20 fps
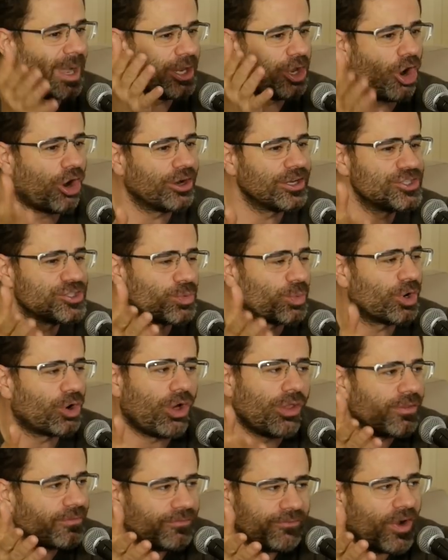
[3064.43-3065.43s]
minorities are where
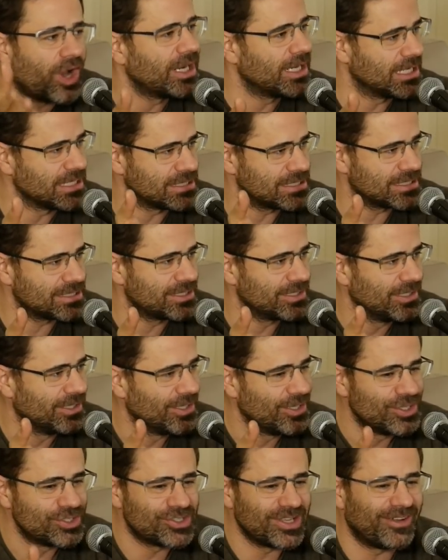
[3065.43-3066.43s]
all the fun is.
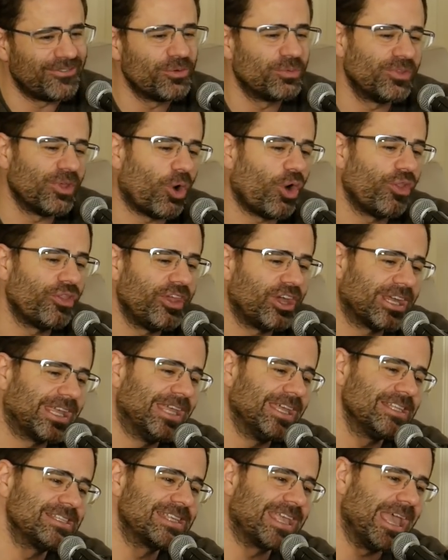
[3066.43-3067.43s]
So every all their
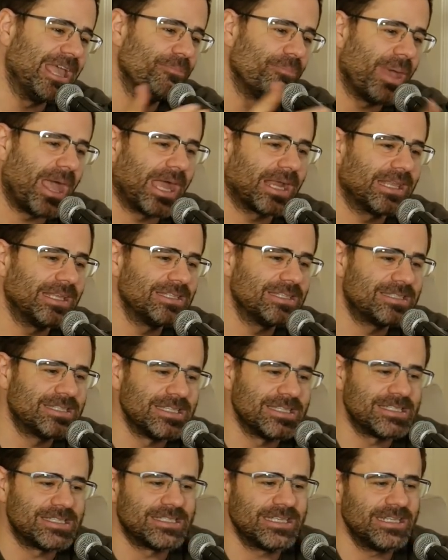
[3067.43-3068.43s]
kids came back
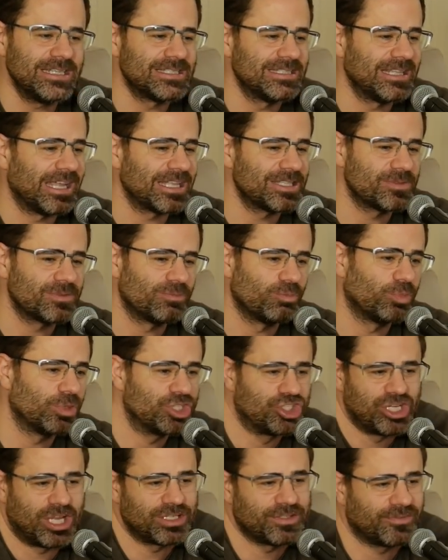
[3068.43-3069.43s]
into the cities, and that's
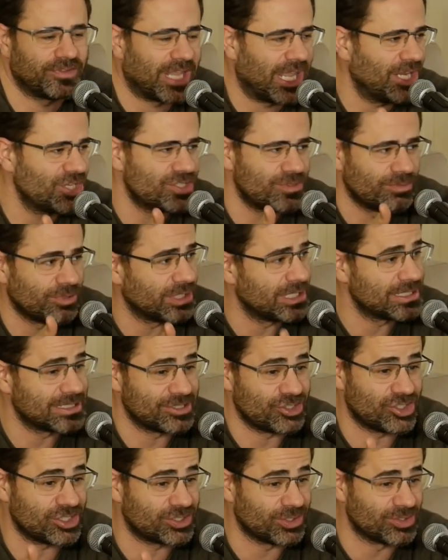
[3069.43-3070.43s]
what gentrification really is.
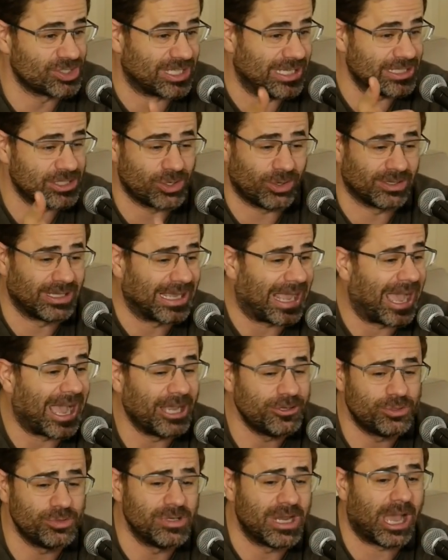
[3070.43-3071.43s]
Is just those kids going like,
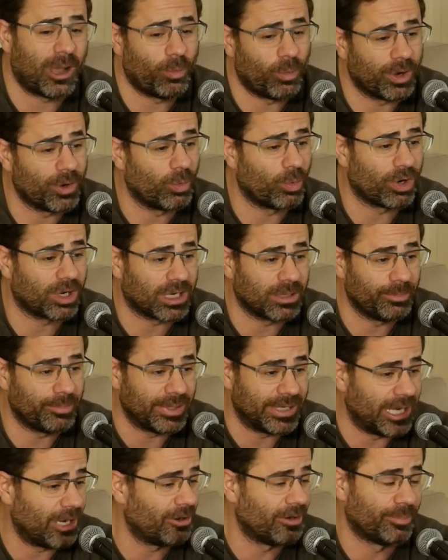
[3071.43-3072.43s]
I do not want to work at
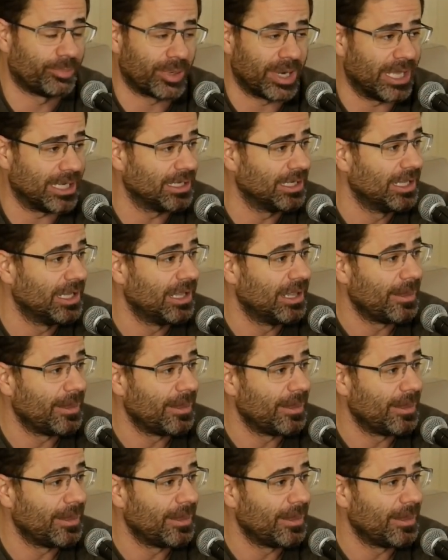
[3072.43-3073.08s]
Panera Bread